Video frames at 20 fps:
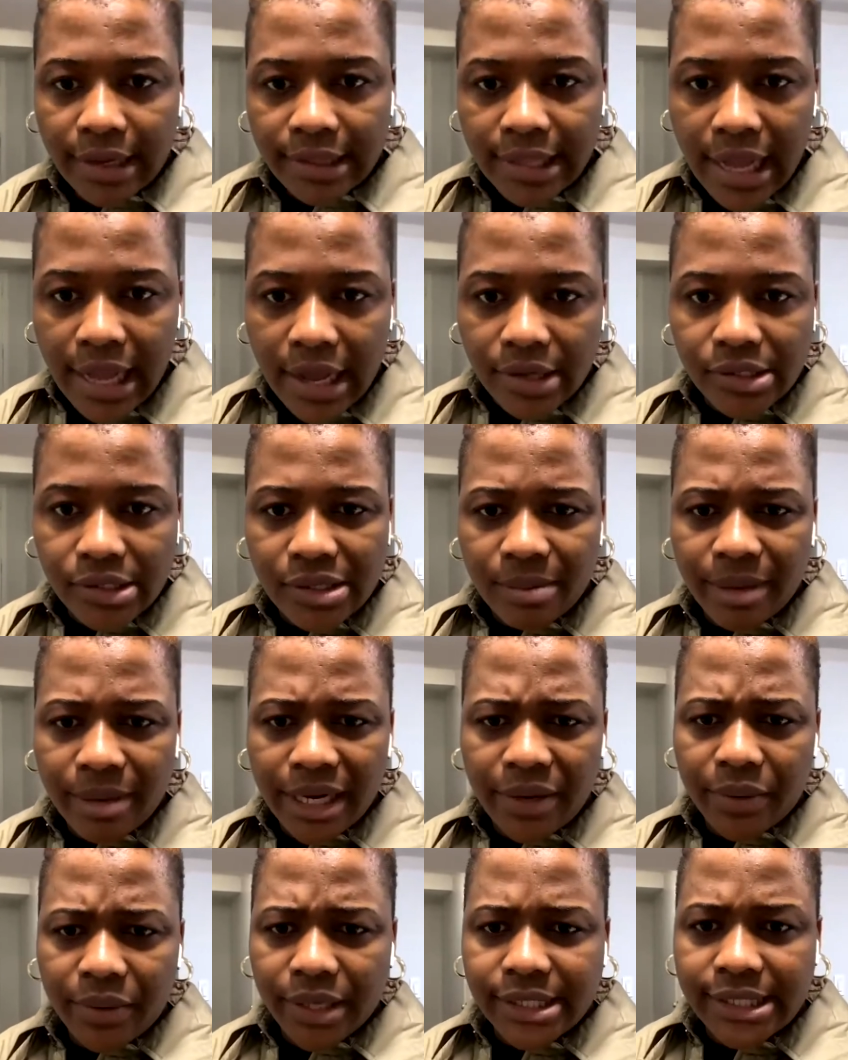Now,
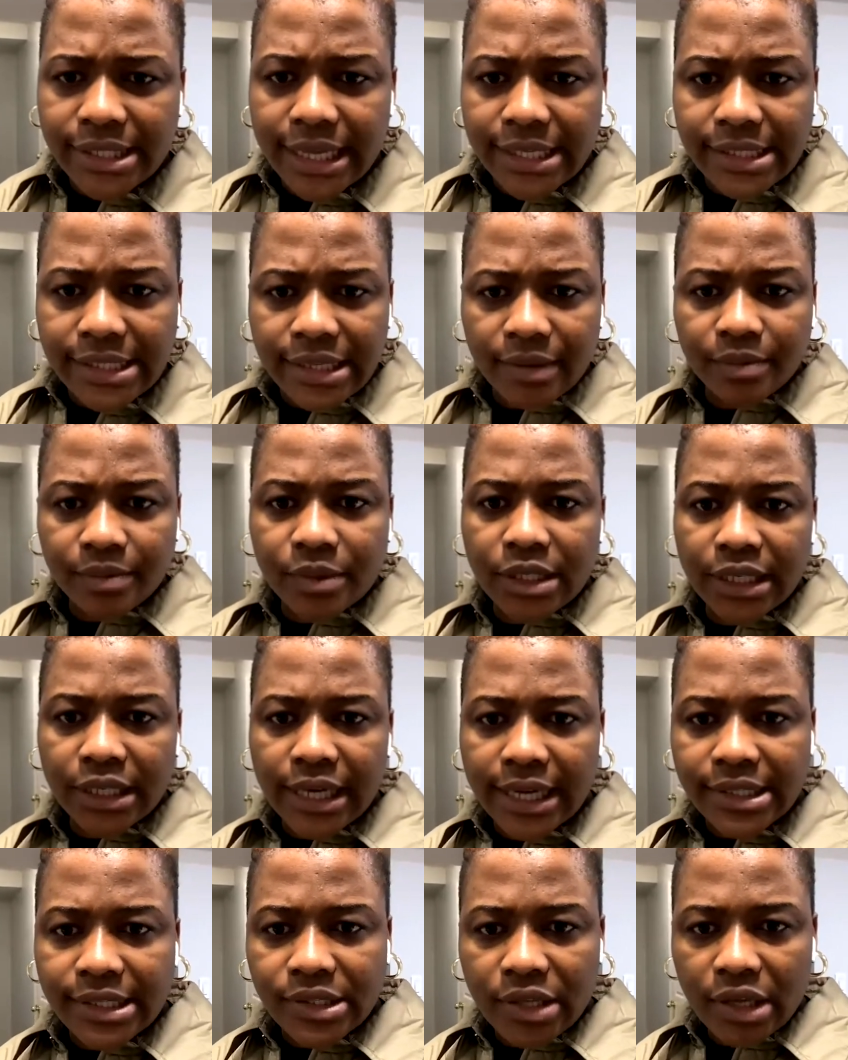somebody was saying something.
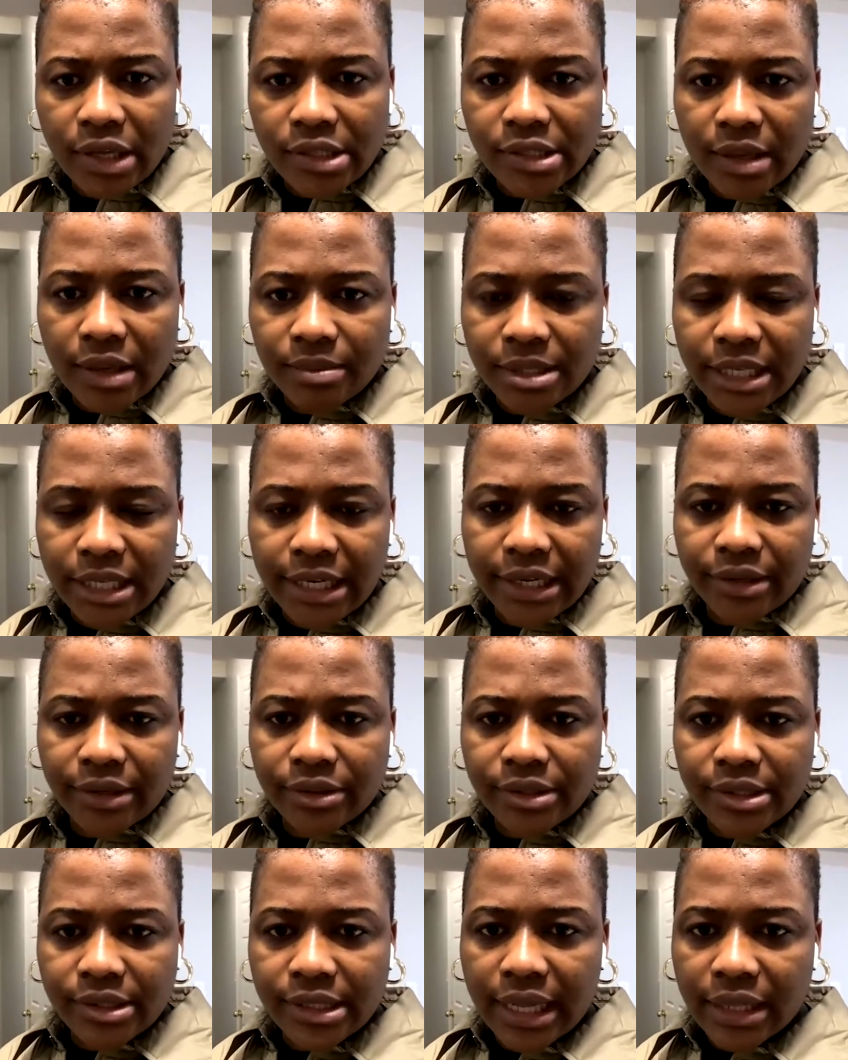I saw something
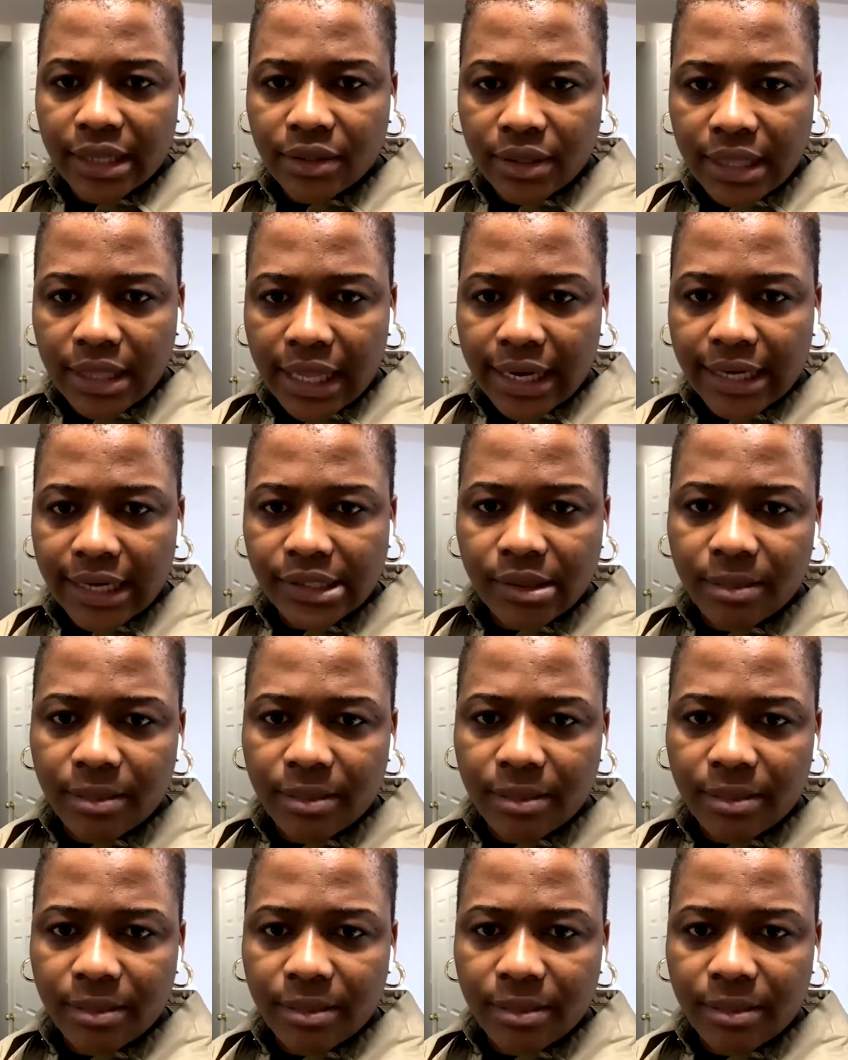else that looked like that.